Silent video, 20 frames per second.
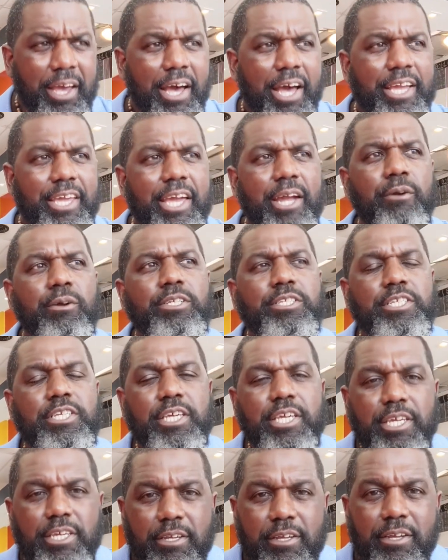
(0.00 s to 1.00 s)
I
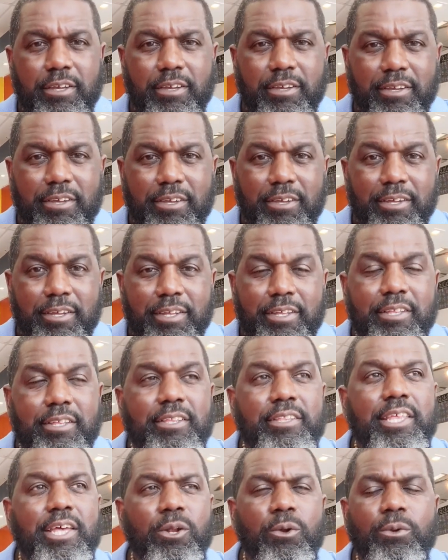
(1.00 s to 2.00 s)
guarantee
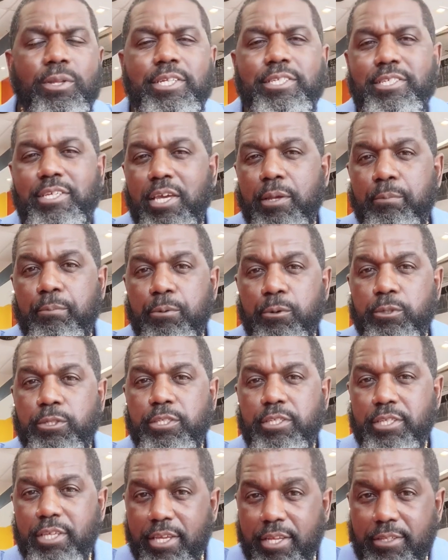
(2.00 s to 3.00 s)
that only
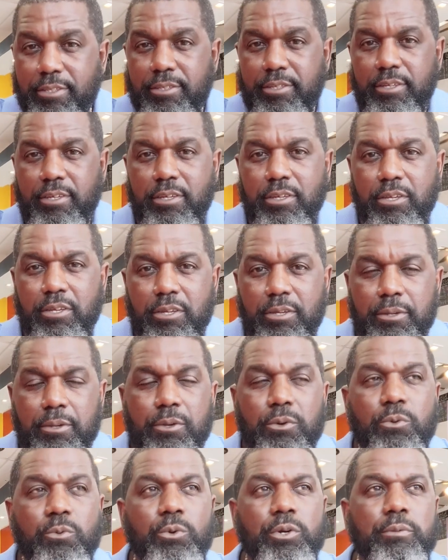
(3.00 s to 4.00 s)

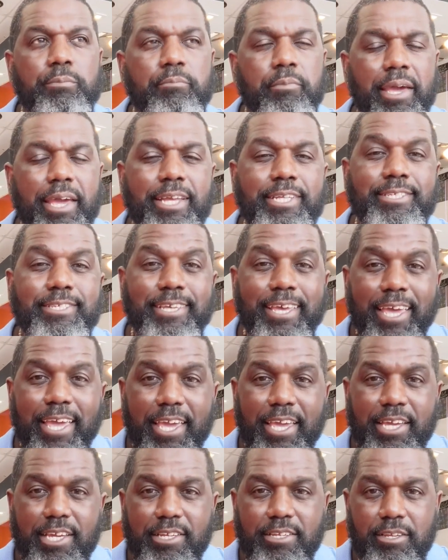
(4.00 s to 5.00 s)
10% would
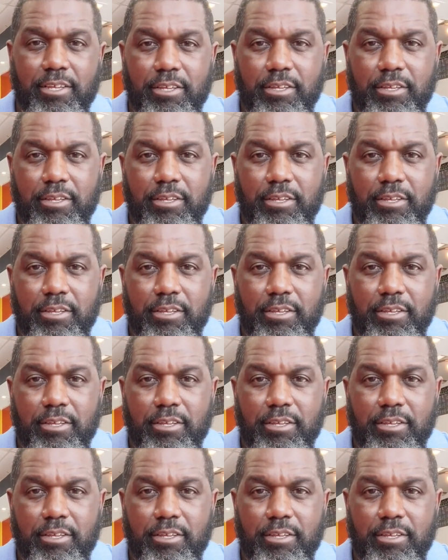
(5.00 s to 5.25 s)
maintain